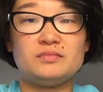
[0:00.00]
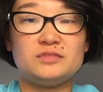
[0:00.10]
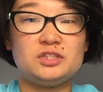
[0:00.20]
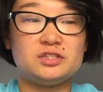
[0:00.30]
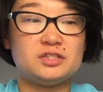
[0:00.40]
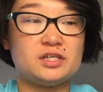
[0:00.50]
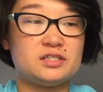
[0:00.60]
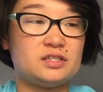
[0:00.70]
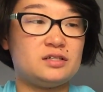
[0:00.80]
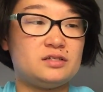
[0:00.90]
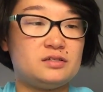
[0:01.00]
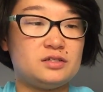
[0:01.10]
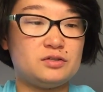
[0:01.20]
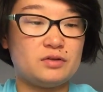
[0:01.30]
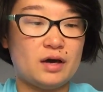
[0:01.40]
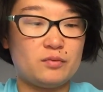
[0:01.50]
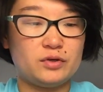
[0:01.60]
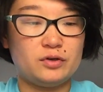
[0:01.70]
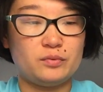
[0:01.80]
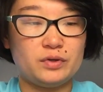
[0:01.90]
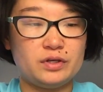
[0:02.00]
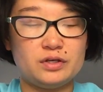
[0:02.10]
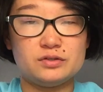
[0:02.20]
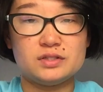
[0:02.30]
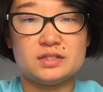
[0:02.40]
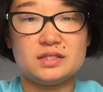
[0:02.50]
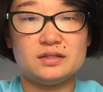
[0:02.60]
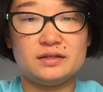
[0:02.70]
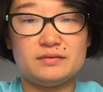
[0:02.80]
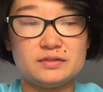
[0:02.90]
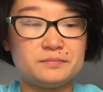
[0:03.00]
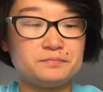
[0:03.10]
She suggested to do that when you reuse the tea leaves.